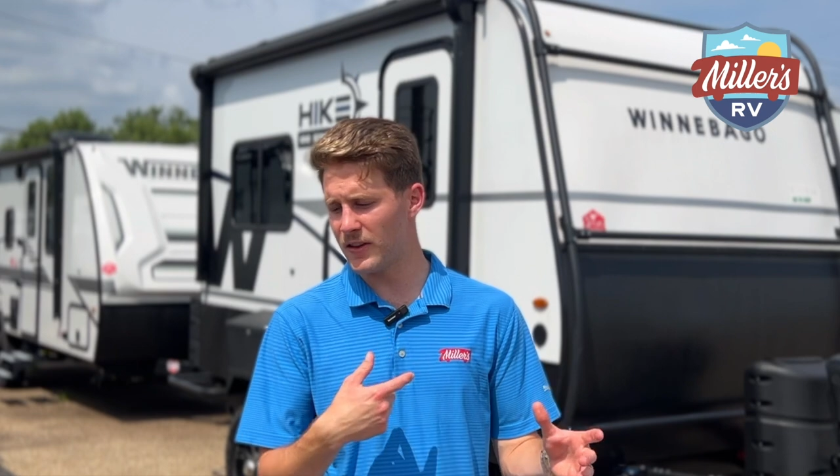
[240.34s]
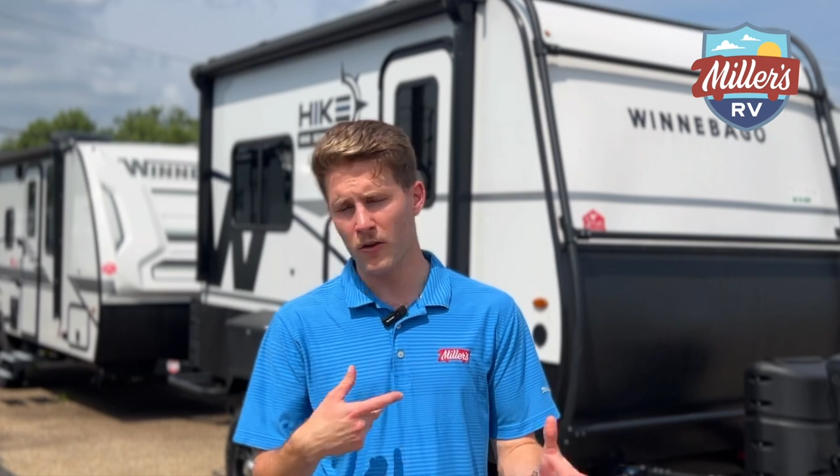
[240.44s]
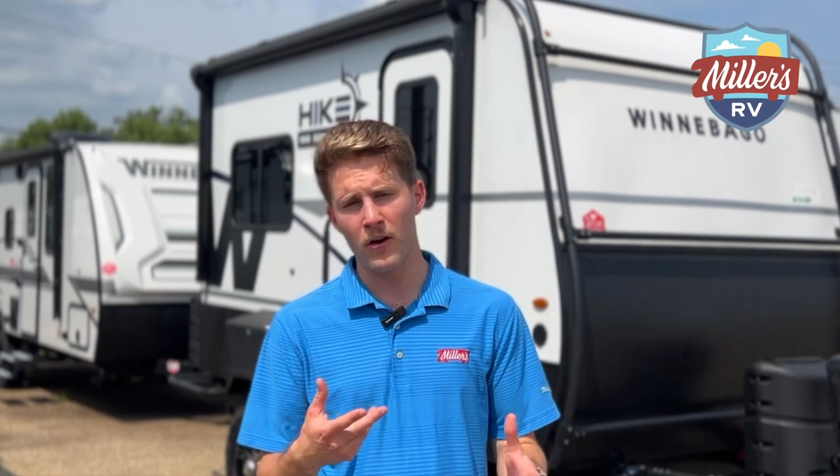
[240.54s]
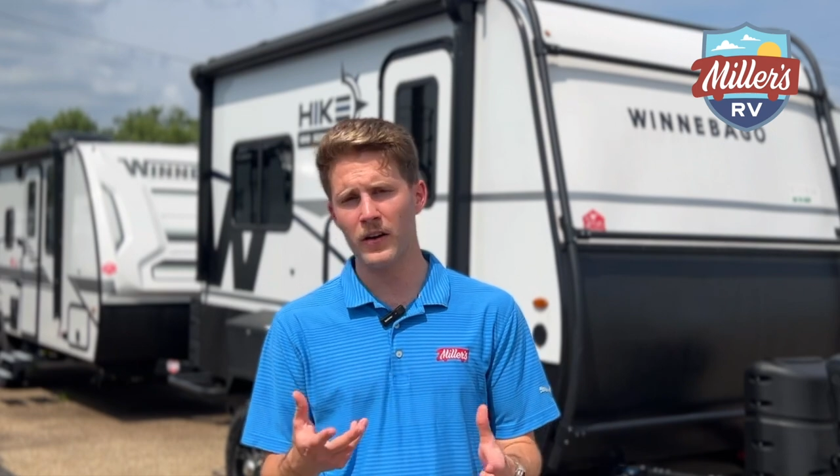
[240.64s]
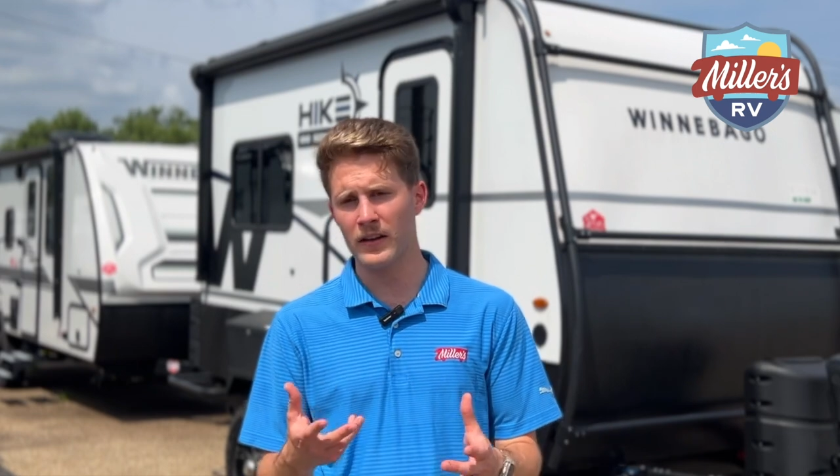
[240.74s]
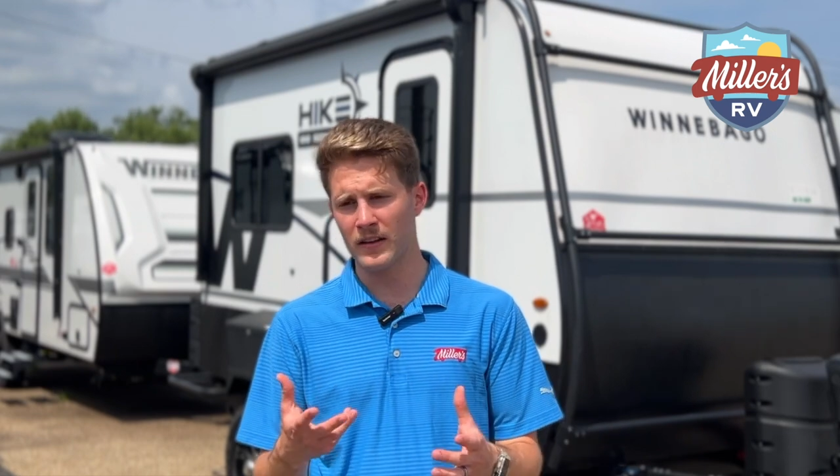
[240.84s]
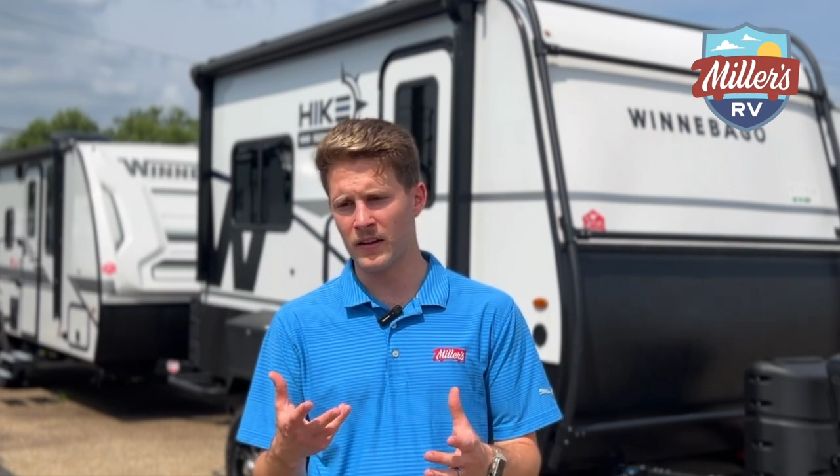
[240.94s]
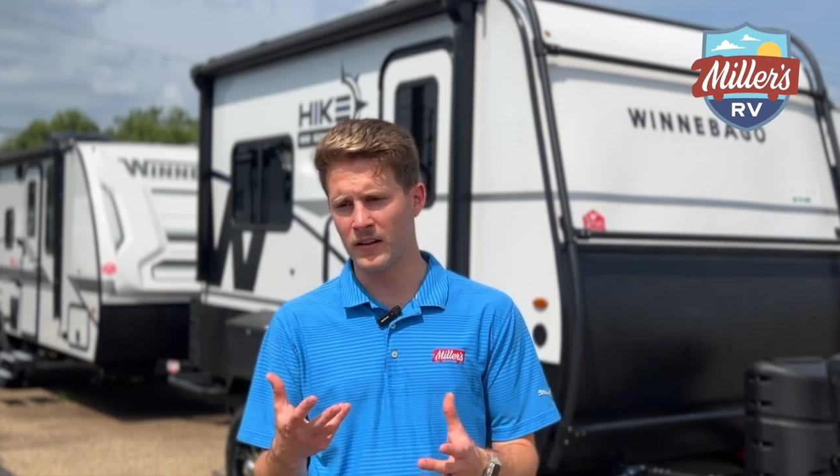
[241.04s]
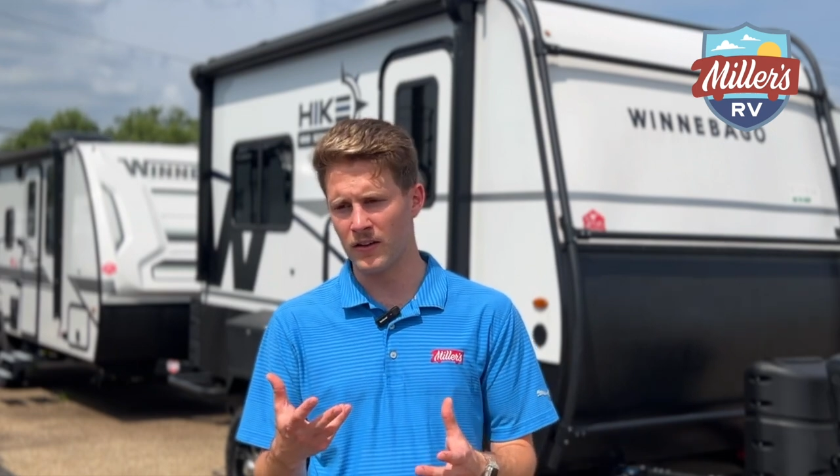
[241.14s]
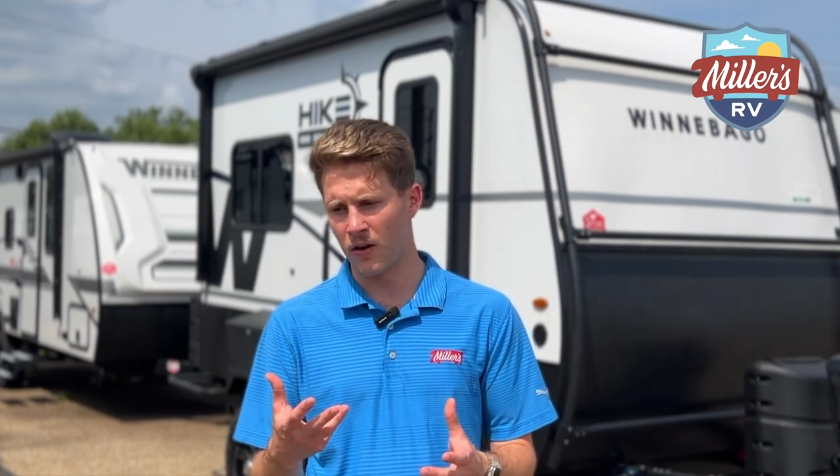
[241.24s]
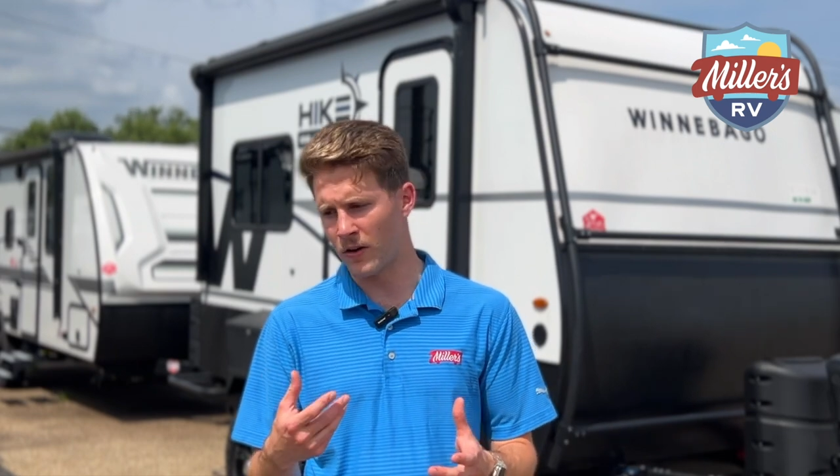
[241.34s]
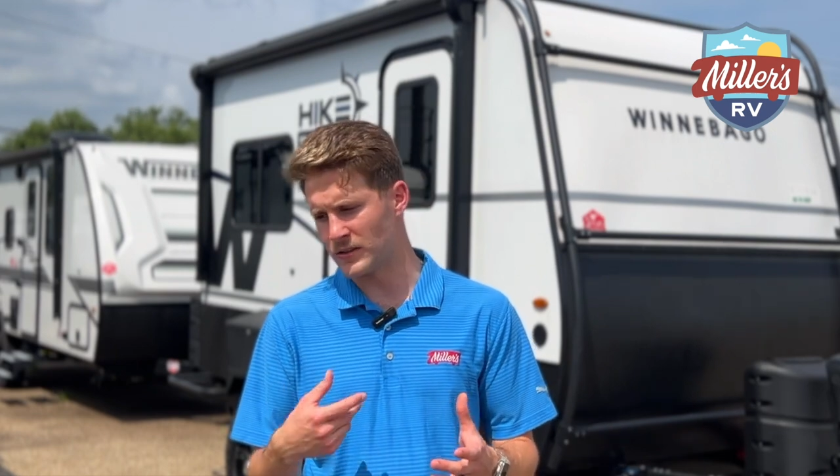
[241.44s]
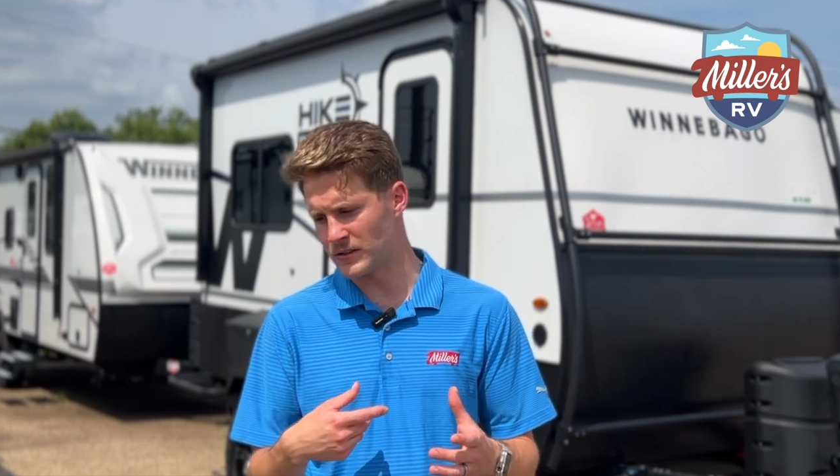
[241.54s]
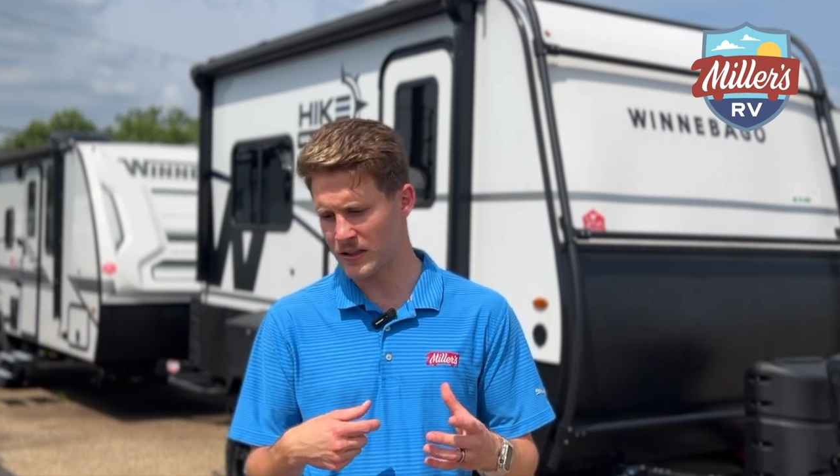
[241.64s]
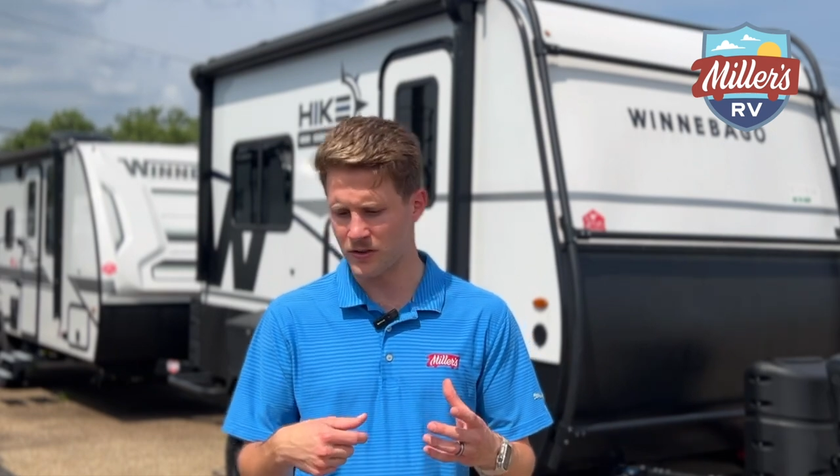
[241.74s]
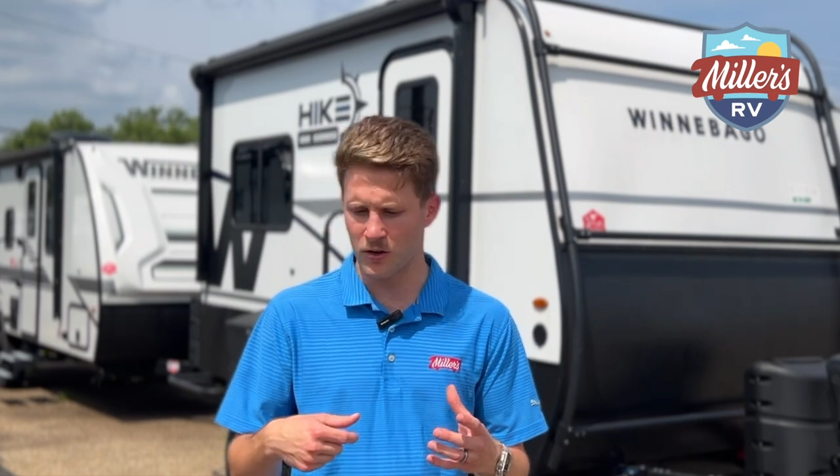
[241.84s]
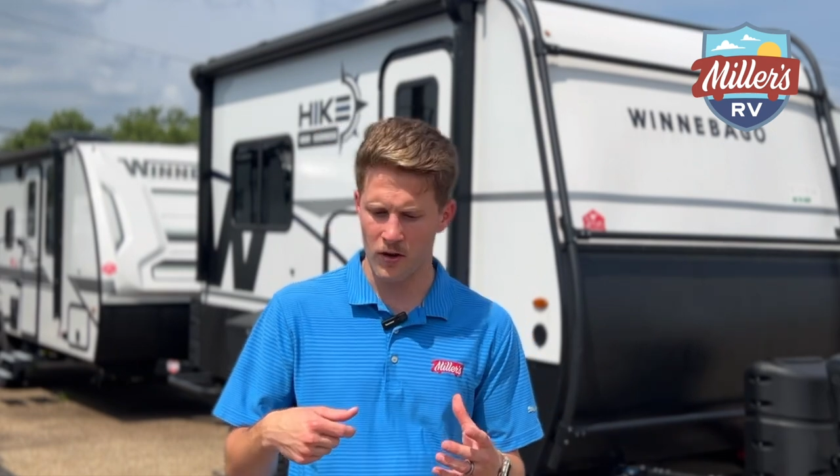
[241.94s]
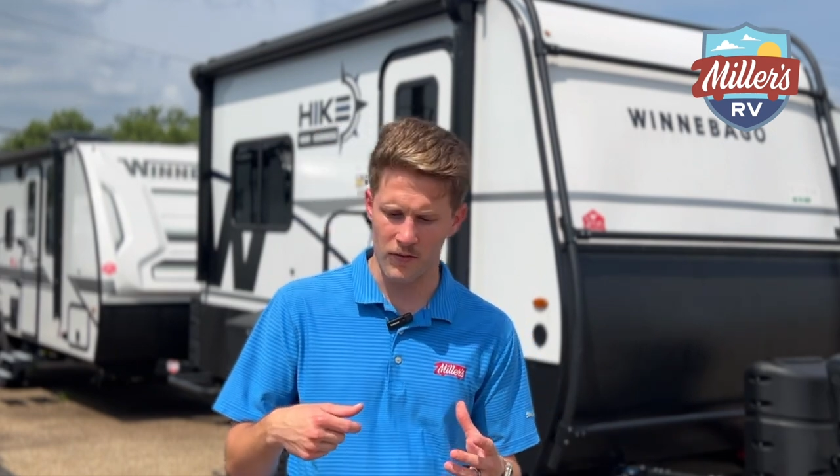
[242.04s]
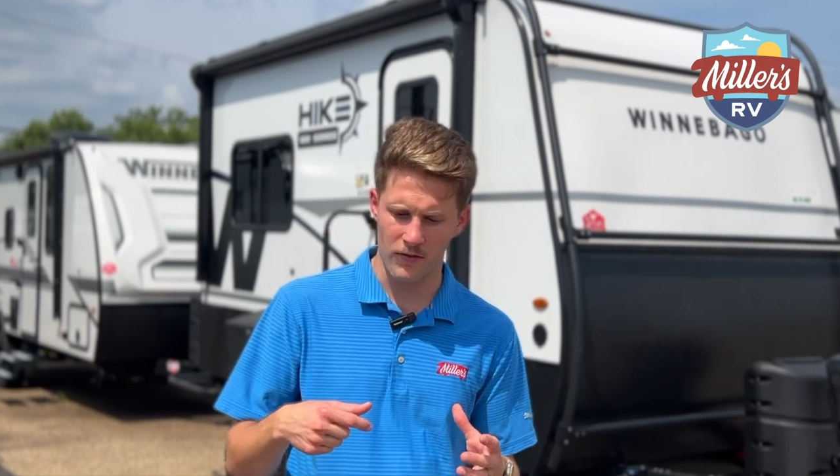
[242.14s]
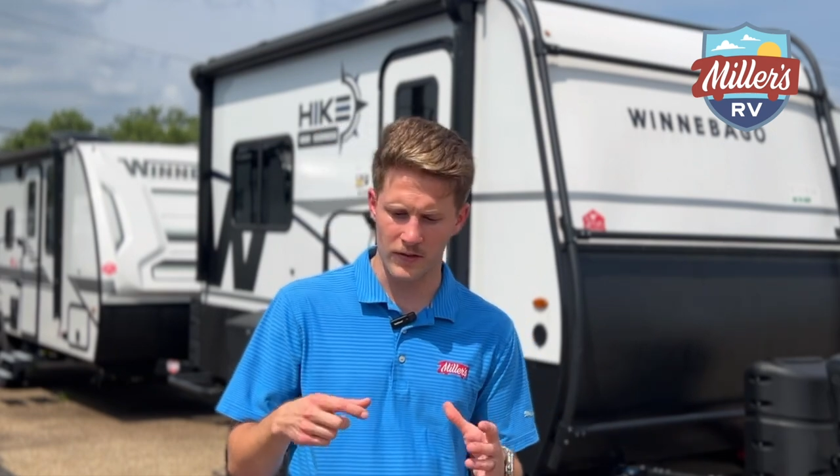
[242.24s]
that you are in the the arches and you're
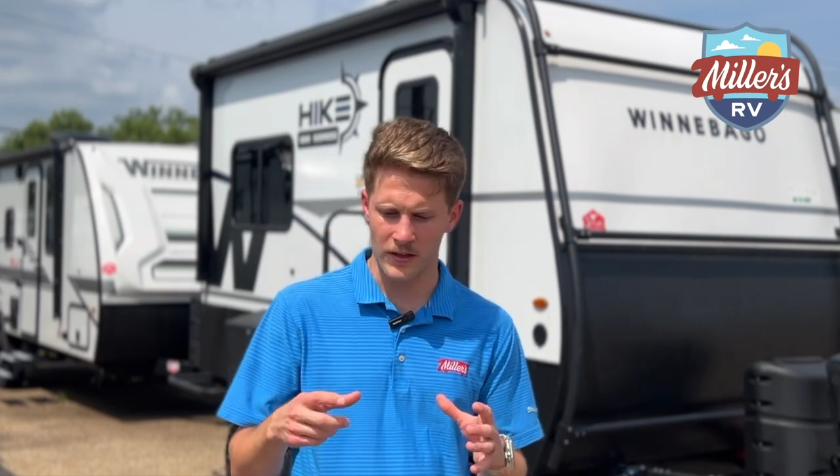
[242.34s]
off,